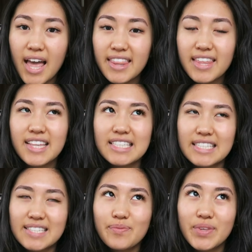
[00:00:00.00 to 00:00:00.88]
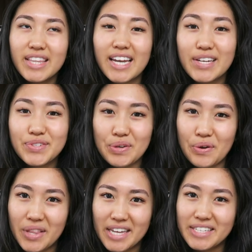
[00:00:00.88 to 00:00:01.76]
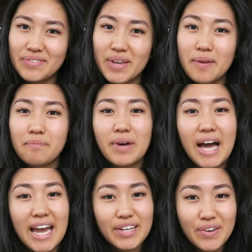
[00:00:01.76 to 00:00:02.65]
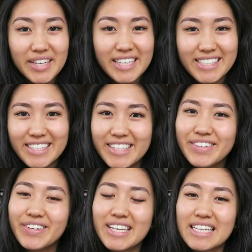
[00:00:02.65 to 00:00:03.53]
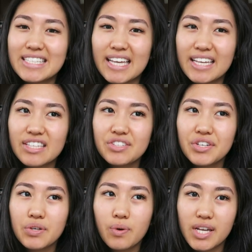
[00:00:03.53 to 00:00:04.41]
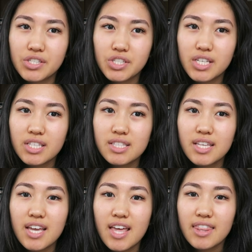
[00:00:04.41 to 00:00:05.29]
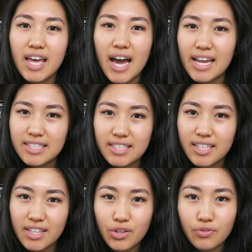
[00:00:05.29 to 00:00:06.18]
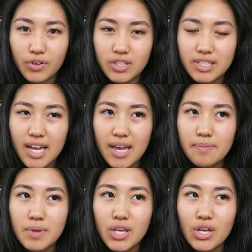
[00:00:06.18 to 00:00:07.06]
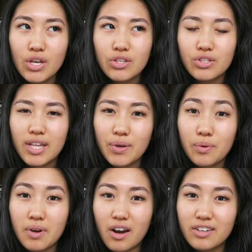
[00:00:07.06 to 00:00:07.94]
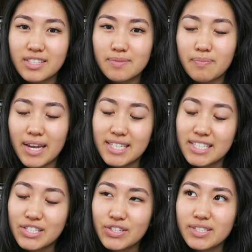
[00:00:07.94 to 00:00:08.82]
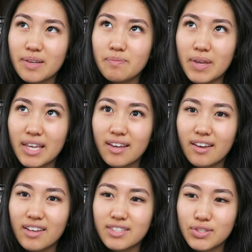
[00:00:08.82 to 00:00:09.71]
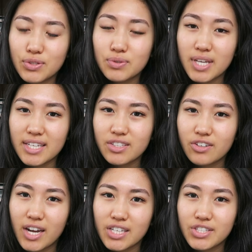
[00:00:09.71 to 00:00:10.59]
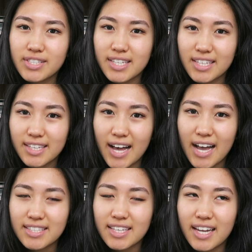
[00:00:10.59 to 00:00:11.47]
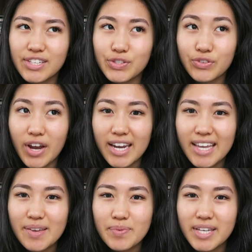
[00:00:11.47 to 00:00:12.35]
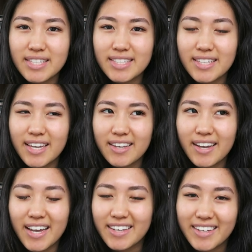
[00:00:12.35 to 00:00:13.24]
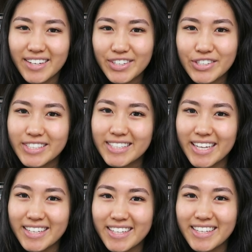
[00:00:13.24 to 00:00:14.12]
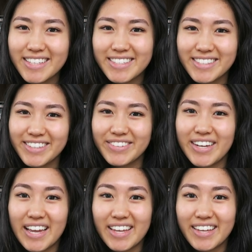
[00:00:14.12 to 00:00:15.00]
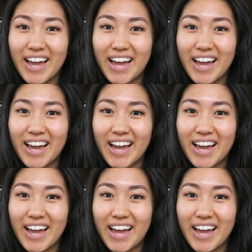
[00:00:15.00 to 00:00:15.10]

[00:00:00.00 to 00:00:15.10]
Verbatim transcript: And then this is something that I don't like doing, but I know I need to do, is answering questions that I didn't get the first time. So like when my teachers make us do test corrections in class, like I dread it because it's like I didn't understand it, so now you